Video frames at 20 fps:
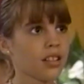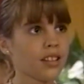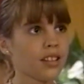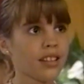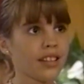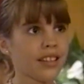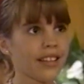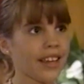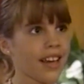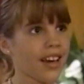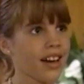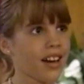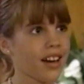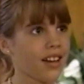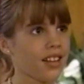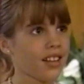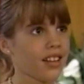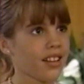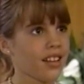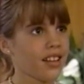Yeah,
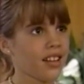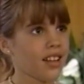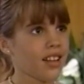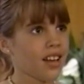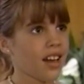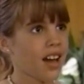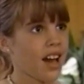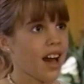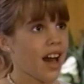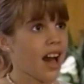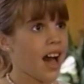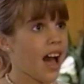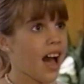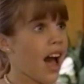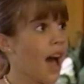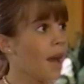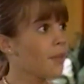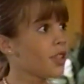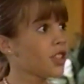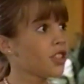
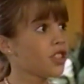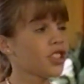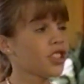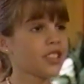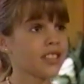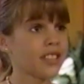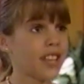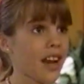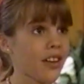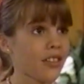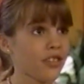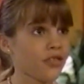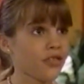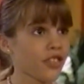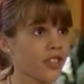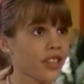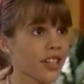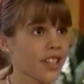I mean, she sounded really